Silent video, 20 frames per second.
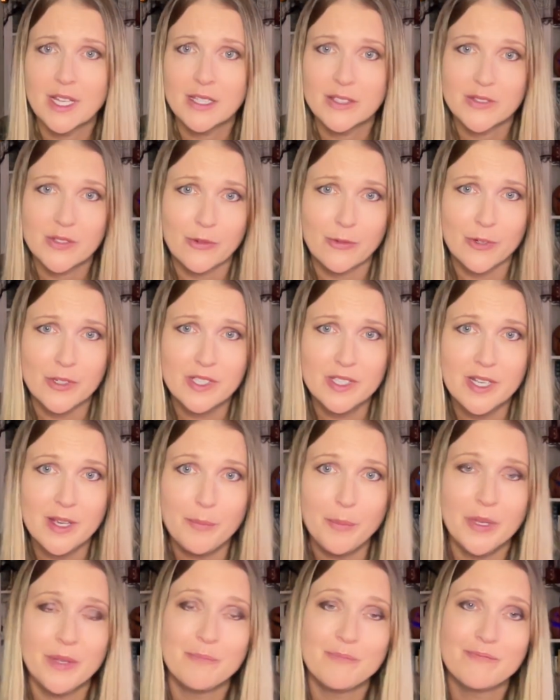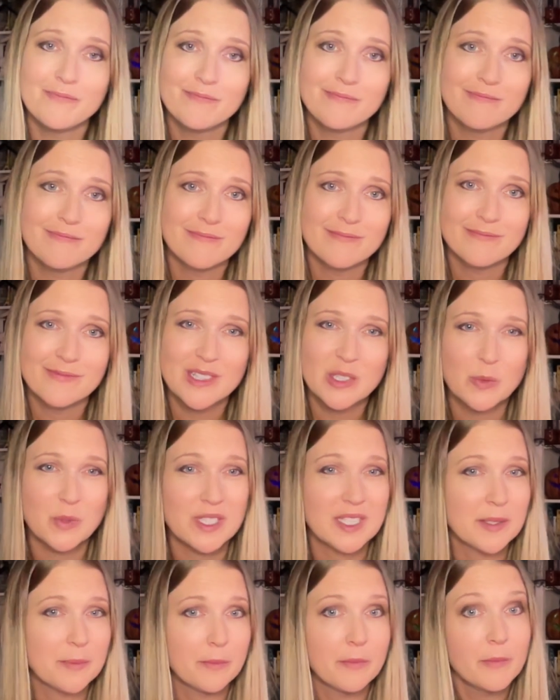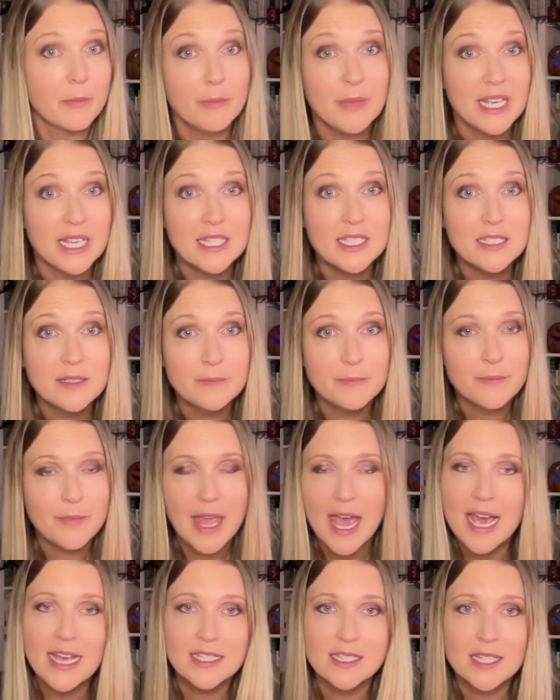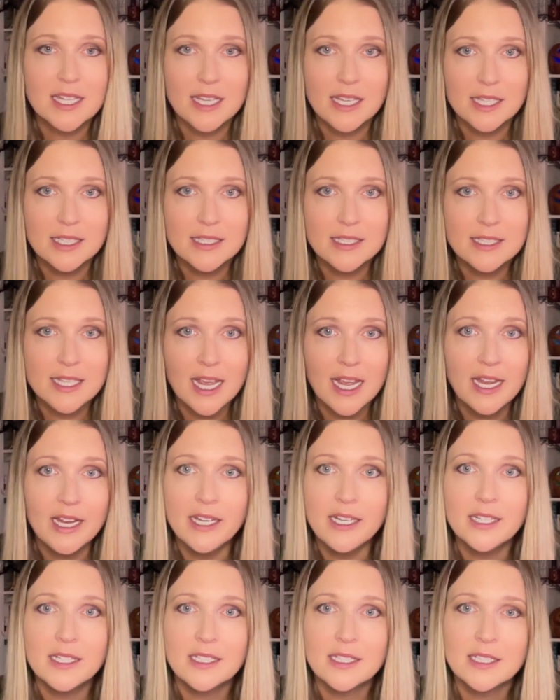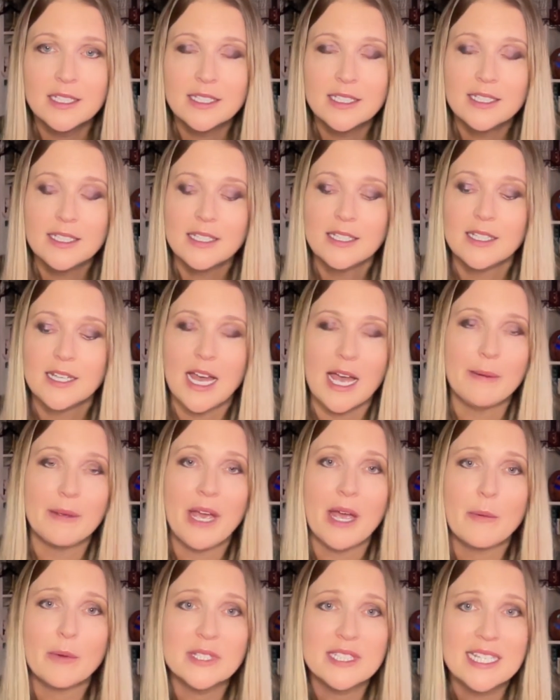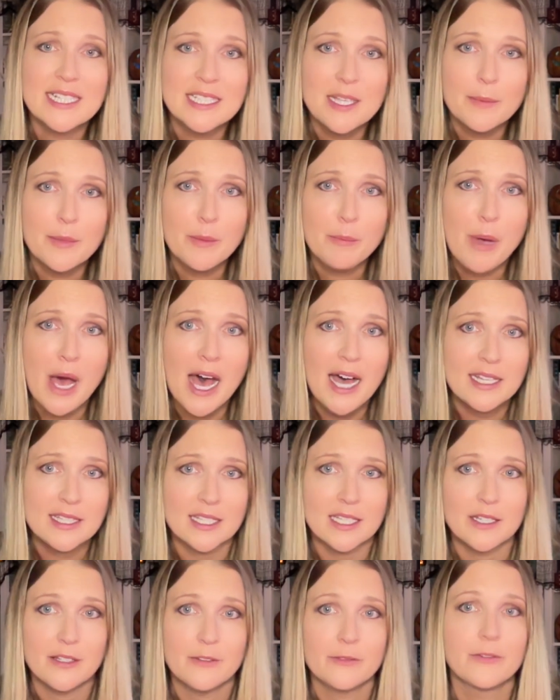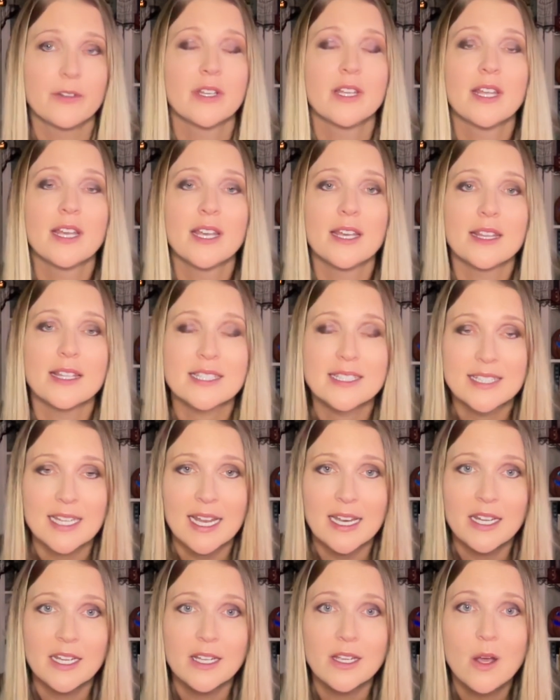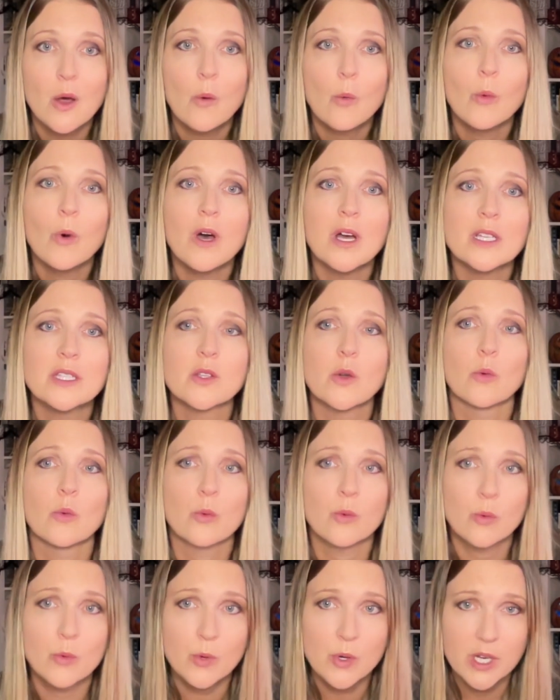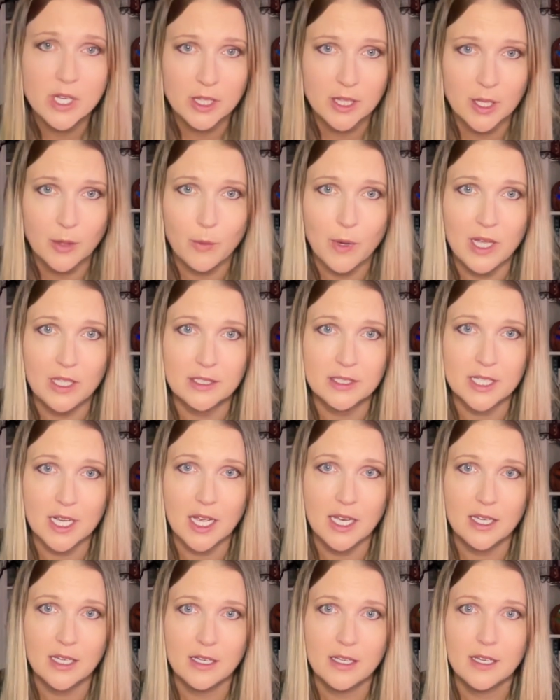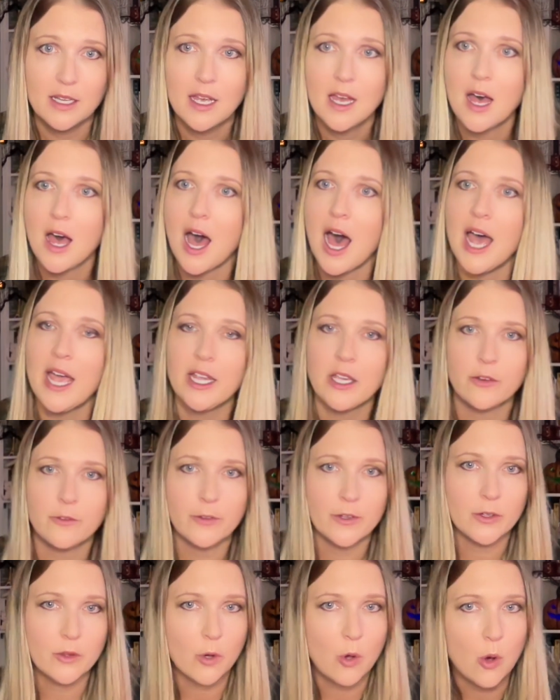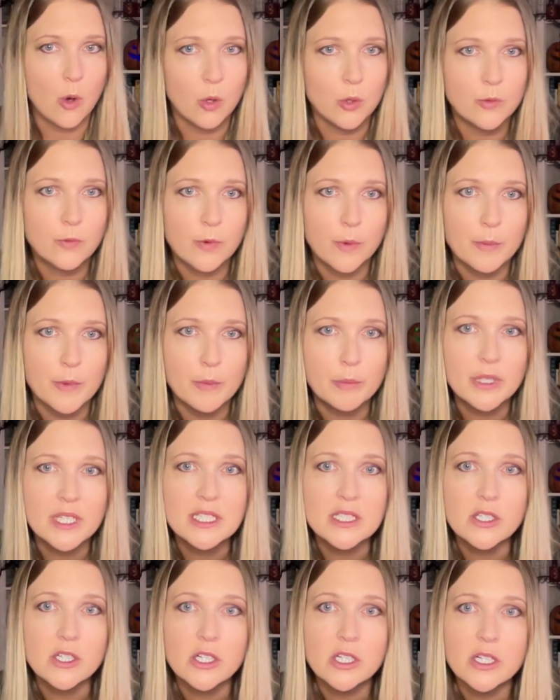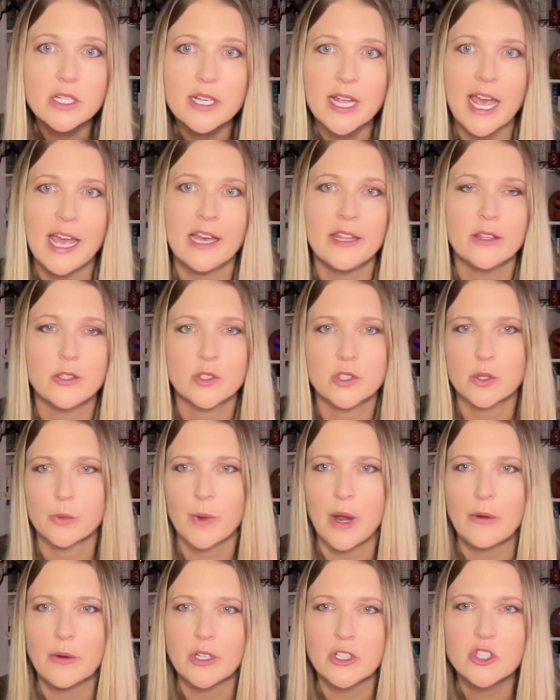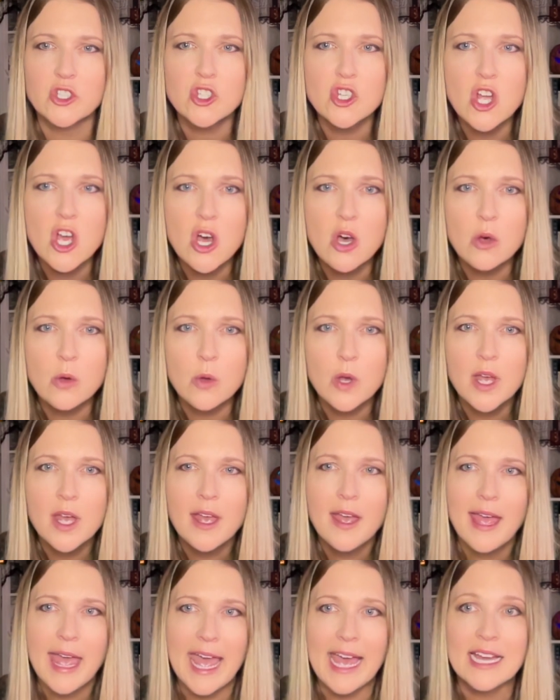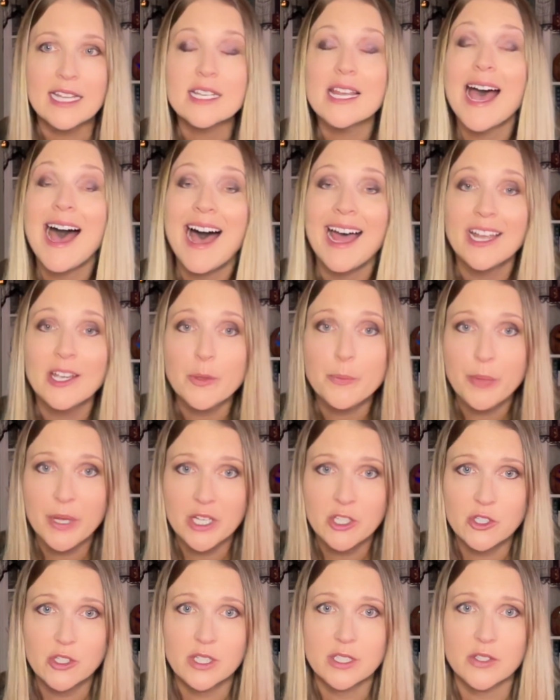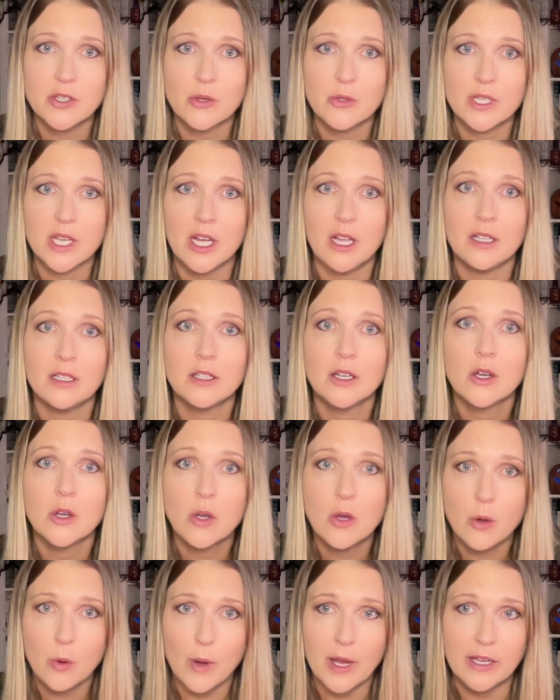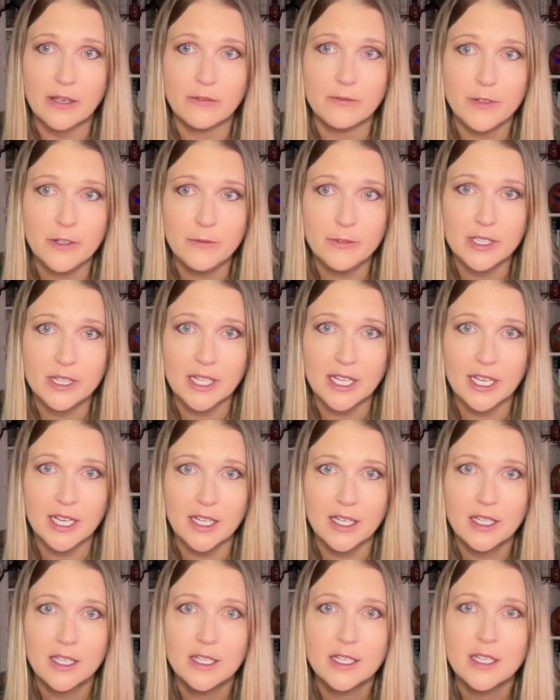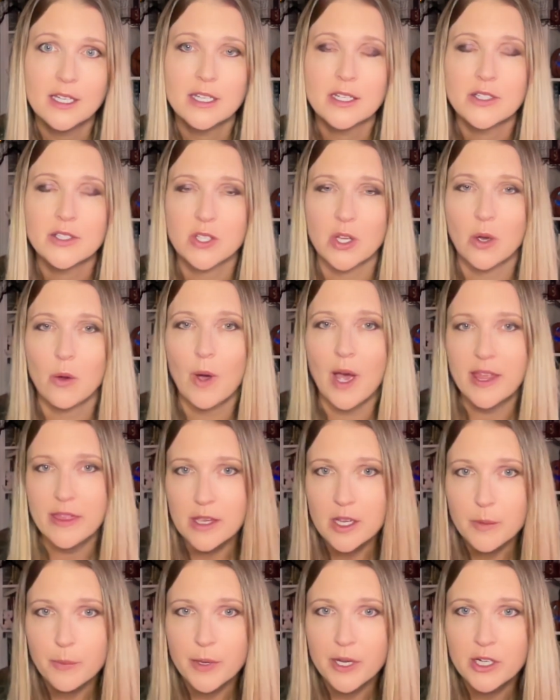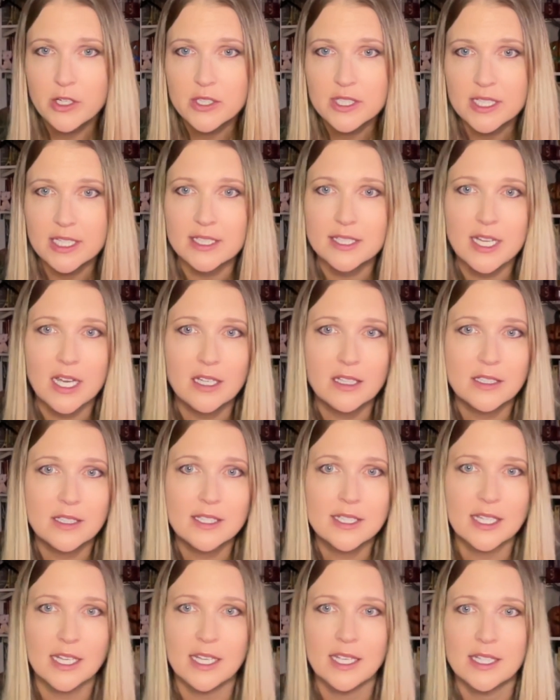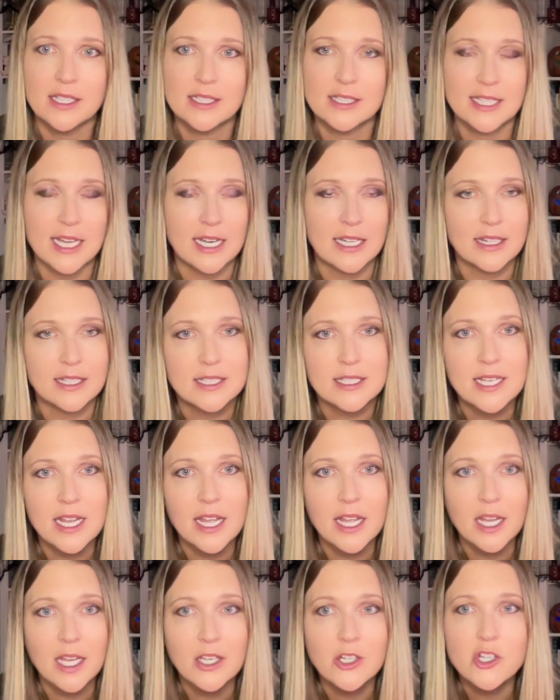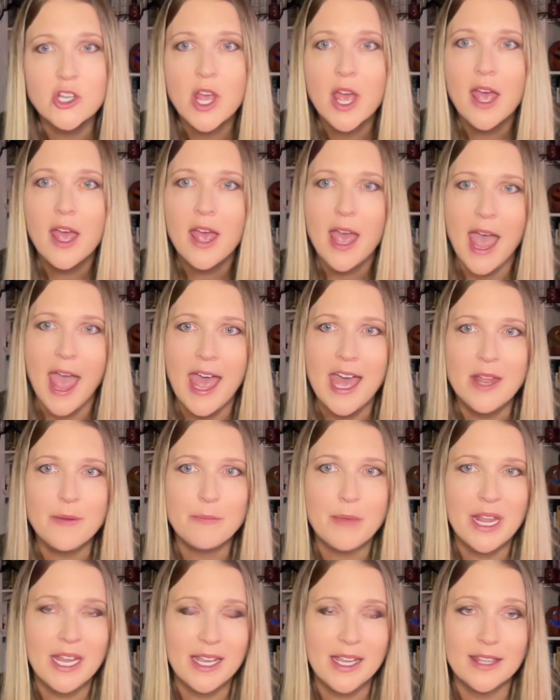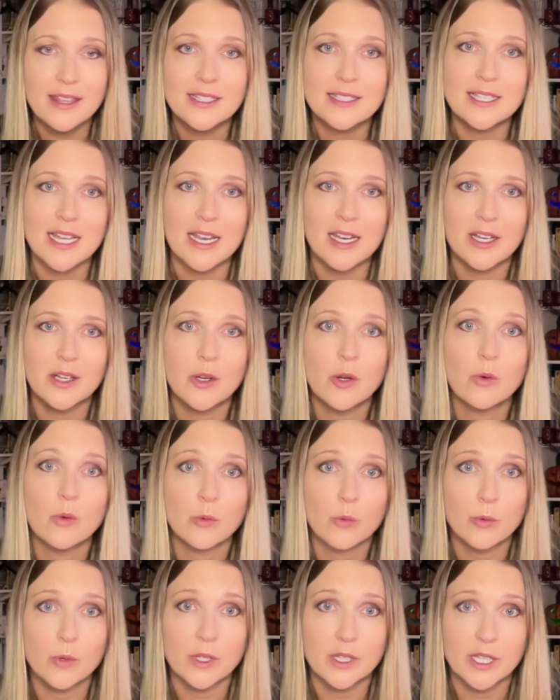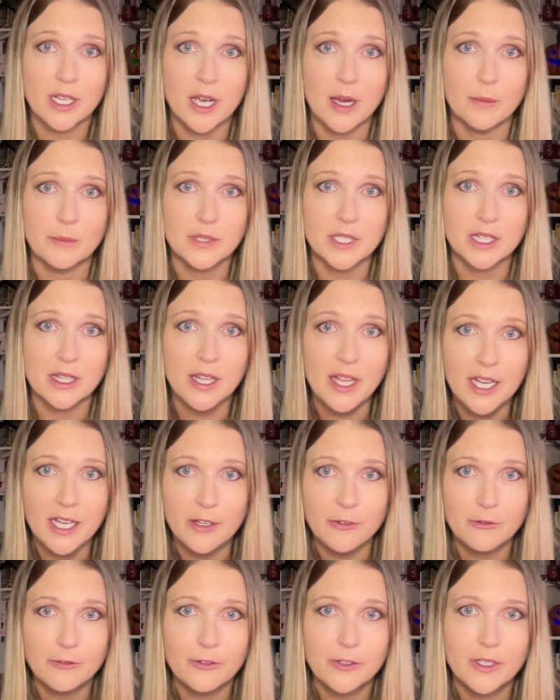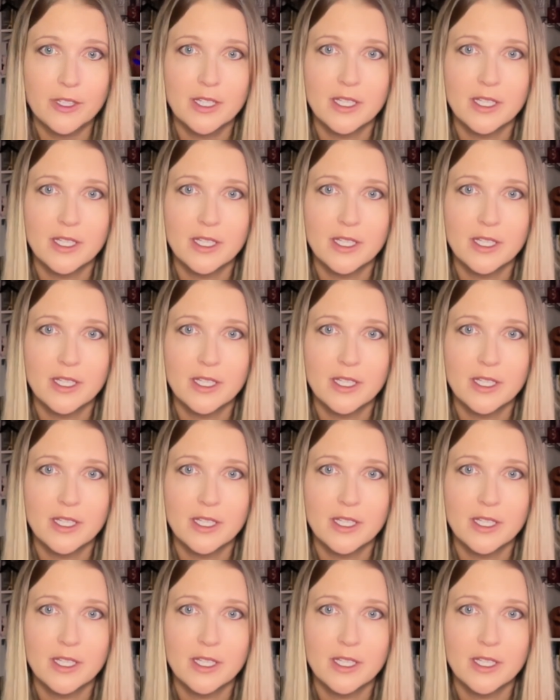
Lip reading: So first up, this was mid, as the kids say. I will say something positive. The setting was really well done. I could feel the cold from the blizzard and the surrounding snow, and I could picture this hotel quite vividly. So I think Pierce excels in setting the stage and making the setting really come to life.